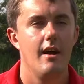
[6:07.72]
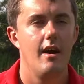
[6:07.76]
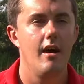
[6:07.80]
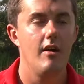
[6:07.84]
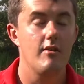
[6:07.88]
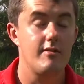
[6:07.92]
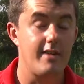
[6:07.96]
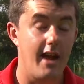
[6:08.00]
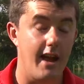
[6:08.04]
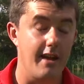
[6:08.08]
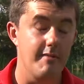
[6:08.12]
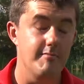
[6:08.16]

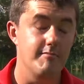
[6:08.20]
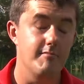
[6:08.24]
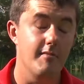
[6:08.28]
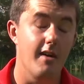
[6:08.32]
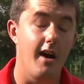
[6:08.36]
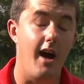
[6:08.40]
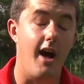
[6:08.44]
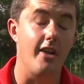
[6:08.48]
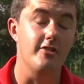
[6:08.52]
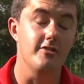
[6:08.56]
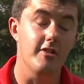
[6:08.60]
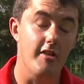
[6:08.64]
Okay,
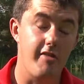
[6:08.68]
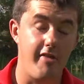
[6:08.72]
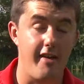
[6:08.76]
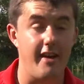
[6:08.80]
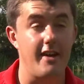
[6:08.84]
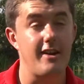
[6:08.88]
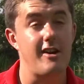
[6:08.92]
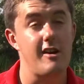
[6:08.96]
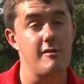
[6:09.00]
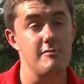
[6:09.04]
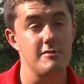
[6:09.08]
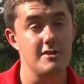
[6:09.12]
another
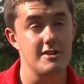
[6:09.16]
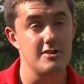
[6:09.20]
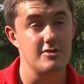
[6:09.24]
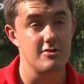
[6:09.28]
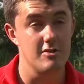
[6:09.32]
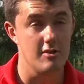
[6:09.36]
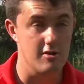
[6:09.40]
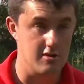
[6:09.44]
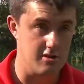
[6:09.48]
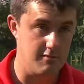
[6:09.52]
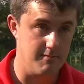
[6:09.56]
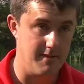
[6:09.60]
thing commonly
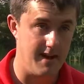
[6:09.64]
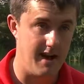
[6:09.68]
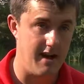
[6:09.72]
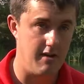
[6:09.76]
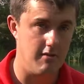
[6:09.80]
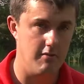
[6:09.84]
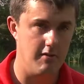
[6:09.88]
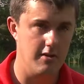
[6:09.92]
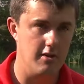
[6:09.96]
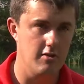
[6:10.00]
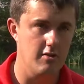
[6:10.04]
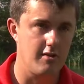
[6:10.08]
talked
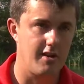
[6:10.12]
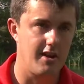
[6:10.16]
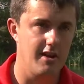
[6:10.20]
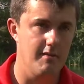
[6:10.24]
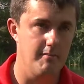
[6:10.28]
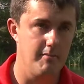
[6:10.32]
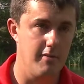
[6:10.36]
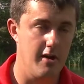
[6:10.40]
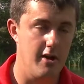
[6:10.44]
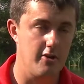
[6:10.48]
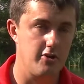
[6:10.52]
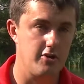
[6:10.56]
about when you're looking
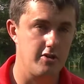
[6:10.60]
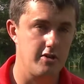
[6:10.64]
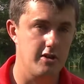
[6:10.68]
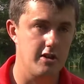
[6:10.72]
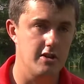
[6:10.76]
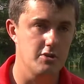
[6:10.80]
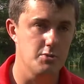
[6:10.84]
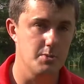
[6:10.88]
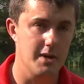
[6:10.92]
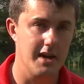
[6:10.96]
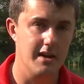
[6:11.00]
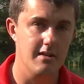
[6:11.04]
at
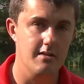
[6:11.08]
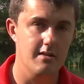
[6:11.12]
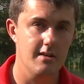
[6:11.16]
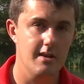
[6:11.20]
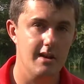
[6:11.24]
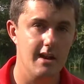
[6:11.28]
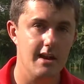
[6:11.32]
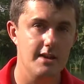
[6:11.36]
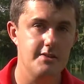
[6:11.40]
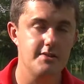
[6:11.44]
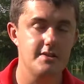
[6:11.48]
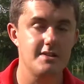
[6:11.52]
purchasing a reel
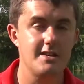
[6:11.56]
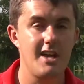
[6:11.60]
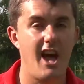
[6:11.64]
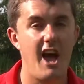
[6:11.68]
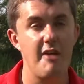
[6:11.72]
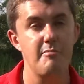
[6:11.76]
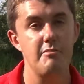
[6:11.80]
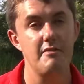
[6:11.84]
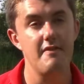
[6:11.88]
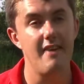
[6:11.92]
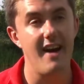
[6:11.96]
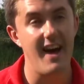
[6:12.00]
is the
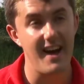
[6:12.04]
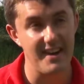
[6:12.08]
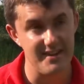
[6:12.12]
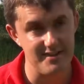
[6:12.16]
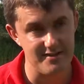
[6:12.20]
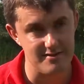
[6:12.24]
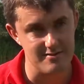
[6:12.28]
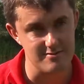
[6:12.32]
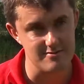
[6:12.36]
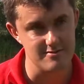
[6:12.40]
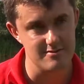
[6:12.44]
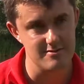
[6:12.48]
type of
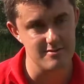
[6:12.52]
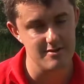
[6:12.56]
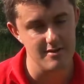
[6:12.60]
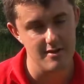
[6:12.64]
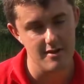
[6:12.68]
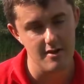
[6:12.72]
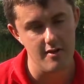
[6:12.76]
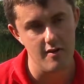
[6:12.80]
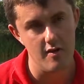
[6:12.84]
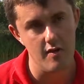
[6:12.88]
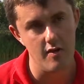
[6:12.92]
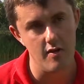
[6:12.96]
handle
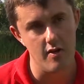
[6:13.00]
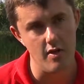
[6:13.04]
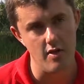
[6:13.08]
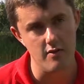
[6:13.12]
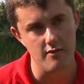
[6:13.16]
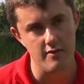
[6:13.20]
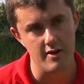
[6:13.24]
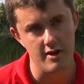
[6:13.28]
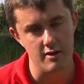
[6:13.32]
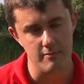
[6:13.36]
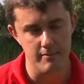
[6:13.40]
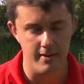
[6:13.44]
that
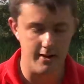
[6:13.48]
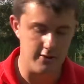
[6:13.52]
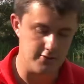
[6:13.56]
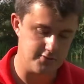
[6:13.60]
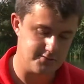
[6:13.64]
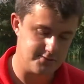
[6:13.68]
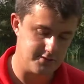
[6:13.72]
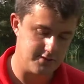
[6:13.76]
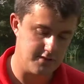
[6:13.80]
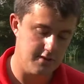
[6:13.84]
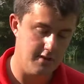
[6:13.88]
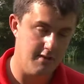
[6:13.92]
the reel
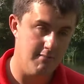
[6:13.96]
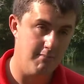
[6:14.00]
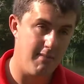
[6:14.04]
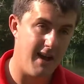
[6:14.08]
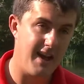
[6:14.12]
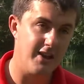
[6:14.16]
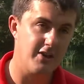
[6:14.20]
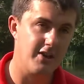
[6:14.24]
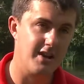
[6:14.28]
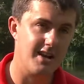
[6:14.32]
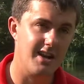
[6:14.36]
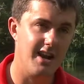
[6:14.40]
boasts.
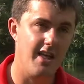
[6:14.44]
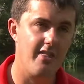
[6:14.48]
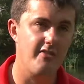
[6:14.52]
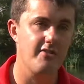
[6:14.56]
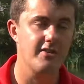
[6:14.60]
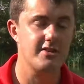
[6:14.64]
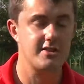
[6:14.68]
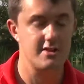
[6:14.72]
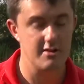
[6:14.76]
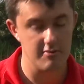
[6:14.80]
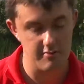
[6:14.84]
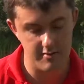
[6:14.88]
Basically,
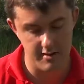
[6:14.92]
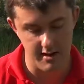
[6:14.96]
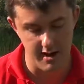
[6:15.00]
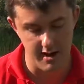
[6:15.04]
there are two